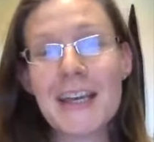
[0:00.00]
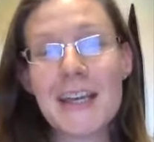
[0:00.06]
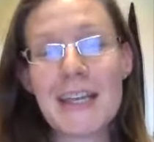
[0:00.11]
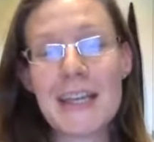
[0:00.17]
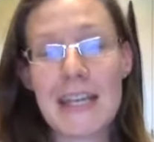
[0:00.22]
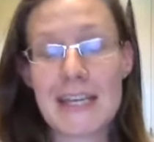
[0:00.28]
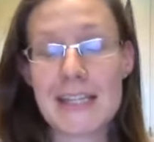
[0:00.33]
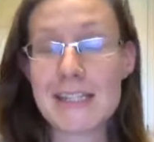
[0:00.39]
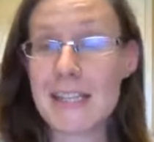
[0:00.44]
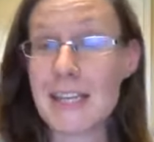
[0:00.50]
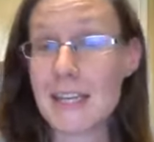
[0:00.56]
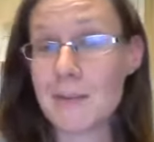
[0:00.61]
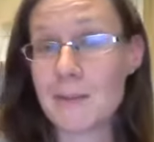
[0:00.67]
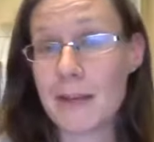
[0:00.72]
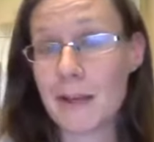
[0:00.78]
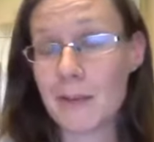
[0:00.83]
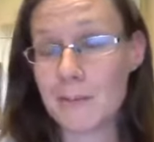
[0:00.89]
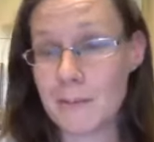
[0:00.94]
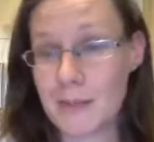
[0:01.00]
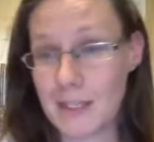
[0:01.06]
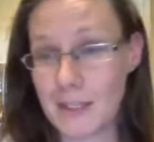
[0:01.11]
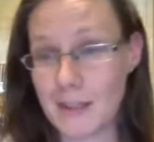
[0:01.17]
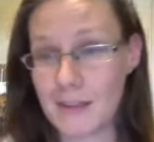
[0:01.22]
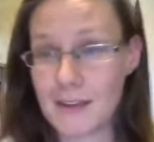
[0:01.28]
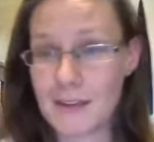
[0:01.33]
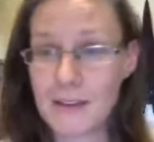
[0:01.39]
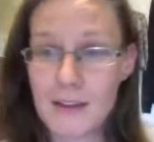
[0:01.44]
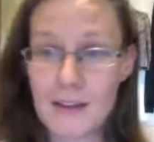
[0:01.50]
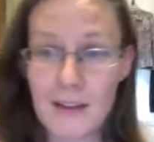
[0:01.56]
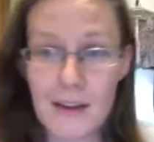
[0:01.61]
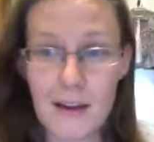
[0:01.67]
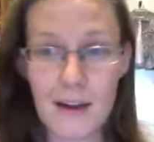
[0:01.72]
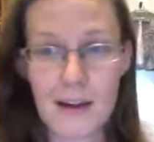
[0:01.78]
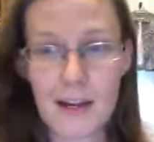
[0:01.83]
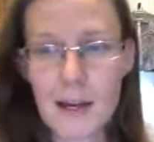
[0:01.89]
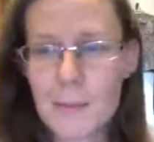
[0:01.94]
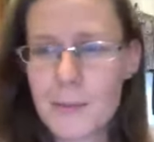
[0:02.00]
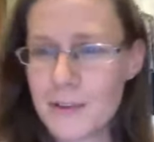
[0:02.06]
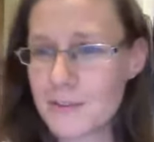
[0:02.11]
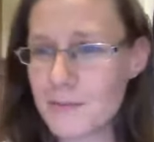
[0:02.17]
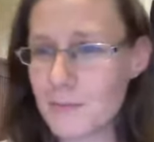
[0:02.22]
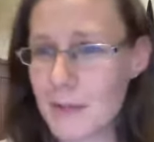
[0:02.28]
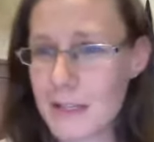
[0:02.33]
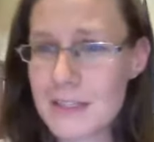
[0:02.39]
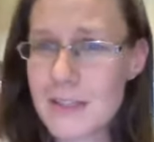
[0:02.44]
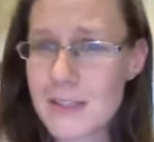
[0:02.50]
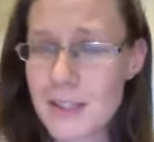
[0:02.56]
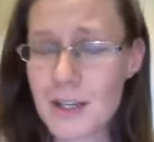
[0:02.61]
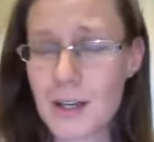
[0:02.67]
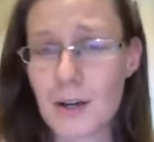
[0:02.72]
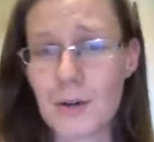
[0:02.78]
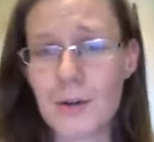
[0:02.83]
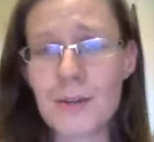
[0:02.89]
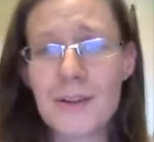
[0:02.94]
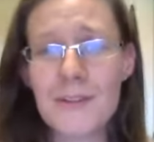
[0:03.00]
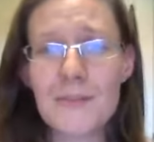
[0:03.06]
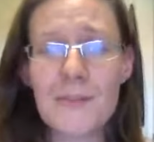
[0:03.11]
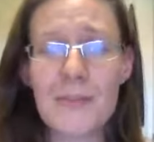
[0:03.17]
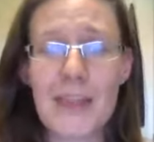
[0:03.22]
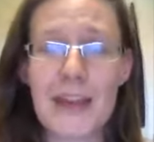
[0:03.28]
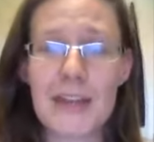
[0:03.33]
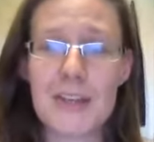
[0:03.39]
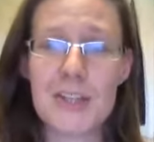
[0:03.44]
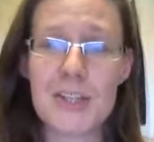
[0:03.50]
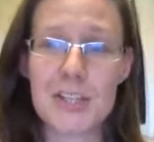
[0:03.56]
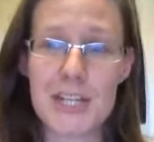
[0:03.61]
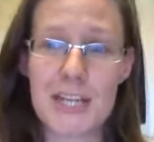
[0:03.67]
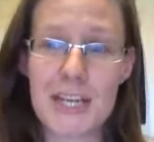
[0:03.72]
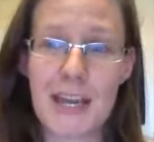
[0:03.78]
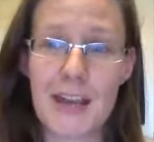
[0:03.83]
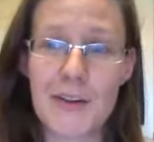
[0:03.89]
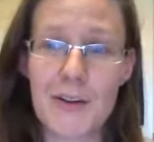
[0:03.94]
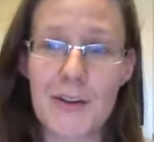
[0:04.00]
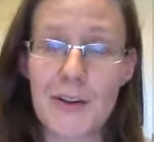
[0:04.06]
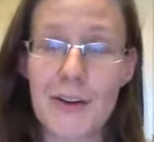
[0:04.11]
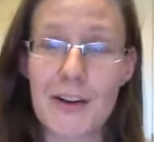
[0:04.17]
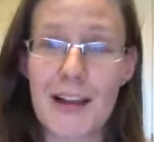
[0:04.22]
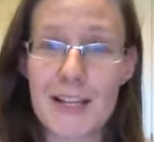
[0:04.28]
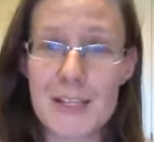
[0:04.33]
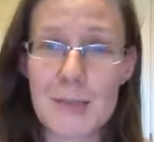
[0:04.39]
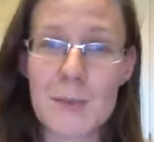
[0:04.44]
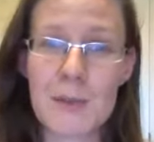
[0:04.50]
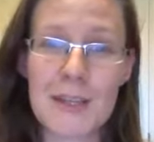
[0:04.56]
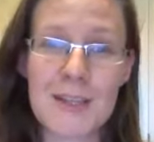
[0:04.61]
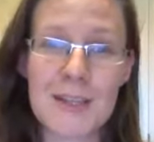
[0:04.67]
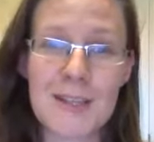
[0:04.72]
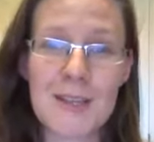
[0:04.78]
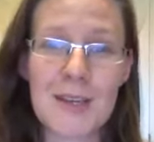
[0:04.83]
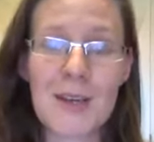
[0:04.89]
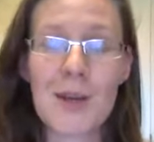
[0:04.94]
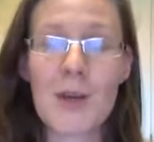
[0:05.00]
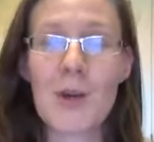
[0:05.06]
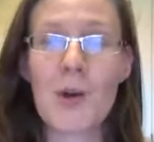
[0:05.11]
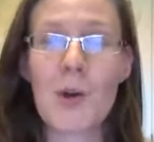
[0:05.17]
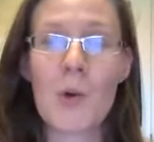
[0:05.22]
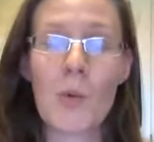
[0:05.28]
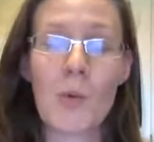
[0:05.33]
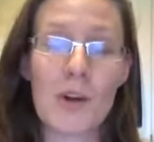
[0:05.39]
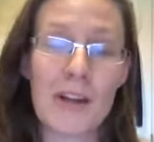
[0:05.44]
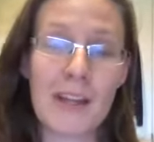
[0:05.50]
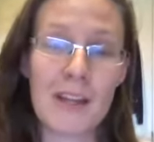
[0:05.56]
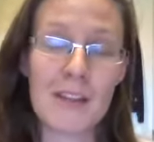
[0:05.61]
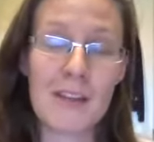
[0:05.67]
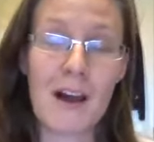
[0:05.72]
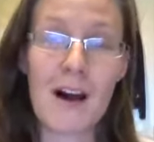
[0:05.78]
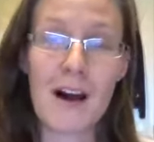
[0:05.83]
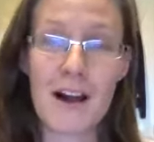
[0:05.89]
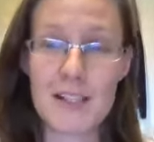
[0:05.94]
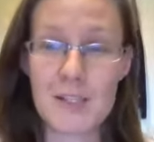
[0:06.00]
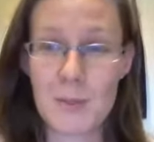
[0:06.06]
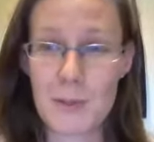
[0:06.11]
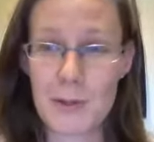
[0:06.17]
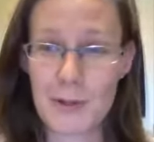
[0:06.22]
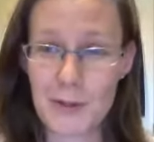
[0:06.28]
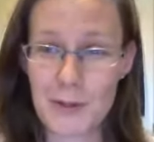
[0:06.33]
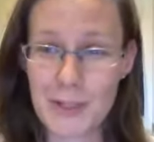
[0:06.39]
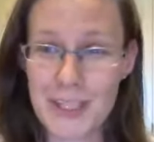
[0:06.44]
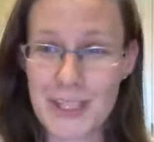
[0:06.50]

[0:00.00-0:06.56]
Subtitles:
Nancy emailed me a couple of months ago that she and her husband were in the hospital.